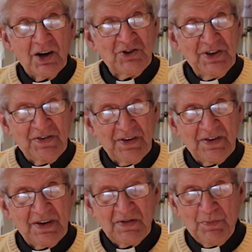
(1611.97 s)

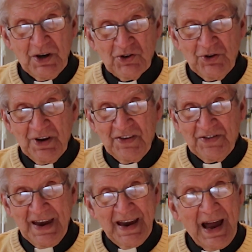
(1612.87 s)
Jesus is pictured
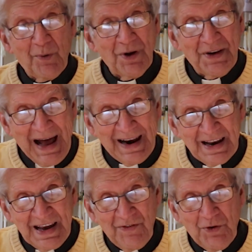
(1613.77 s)
as saying, I will
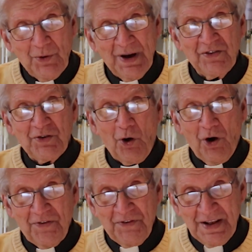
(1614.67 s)
not leave you as
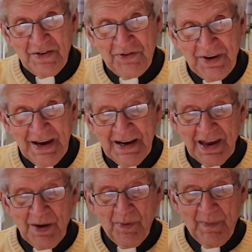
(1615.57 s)
orphans.
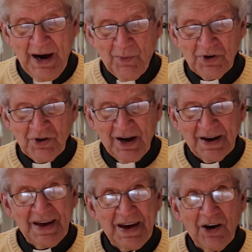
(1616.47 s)
Keep in mind, we're
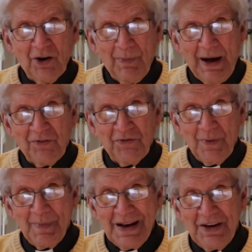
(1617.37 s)
talking here about
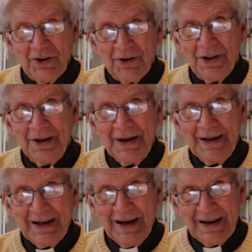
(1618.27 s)
familial
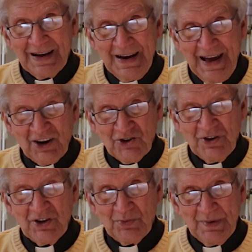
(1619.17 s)

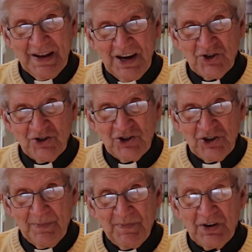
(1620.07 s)
connections,
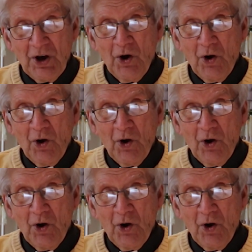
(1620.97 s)
relationships.